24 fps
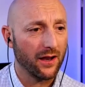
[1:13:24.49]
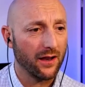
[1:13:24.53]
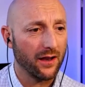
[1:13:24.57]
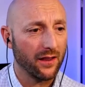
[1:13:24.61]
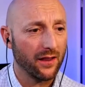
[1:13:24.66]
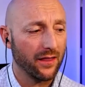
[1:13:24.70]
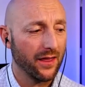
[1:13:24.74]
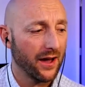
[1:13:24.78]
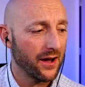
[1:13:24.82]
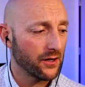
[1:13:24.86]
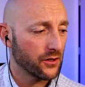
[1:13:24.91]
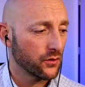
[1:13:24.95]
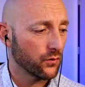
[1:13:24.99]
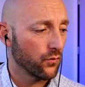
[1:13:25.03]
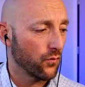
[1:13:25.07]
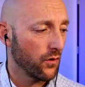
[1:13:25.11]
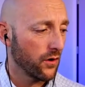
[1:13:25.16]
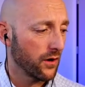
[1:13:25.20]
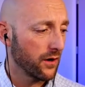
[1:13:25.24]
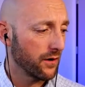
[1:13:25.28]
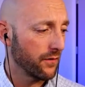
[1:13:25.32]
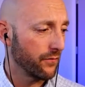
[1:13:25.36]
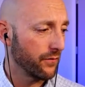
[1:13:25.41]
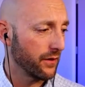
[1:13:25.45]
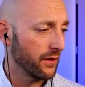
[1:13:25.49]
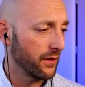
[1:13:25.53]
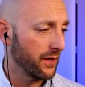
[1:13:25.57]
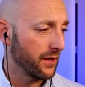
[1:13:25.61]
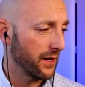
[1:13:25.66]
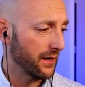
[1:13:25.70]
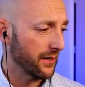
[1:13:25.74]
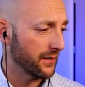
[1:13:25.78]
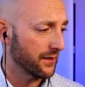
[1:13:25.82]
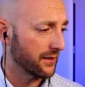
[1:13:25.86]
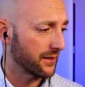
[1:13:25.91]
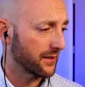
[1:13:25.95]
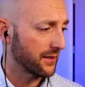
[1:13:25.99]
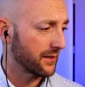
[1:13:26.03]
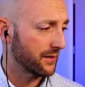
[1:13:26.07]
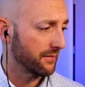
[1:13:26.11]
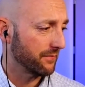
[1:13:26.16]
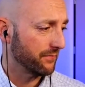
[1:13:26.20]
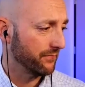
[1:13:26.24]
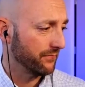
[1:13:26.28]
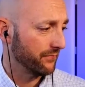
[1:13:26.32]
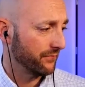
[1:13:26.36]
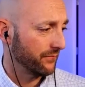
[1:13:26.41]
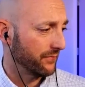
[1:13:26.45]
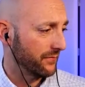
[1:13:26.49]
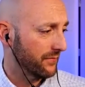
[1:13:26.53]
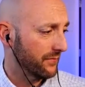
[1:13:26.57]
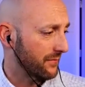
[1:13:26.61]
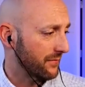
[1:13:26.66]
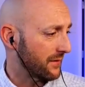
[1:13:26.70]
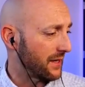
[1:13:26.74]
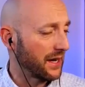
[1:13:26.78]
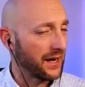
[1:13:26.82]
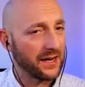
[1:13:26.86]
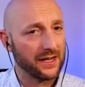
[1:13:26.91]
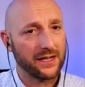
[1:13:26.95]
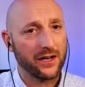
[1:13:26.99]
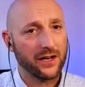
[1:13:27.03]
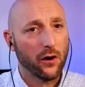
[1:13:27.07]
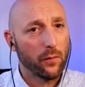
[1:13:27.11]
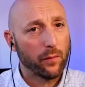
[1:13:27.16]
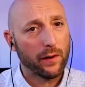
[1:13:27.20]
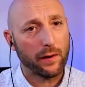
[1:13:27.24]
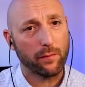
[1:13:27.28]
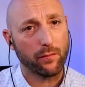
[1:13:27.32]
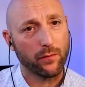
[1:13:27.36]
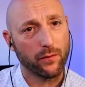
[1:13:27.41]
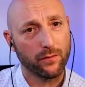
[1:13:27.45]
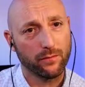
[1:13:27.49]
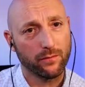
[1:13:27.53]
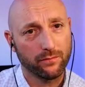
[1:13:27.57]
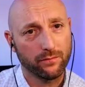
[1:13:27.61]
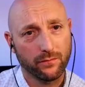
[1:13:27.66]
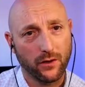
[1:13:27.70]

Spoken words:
that's one of the things that I tell people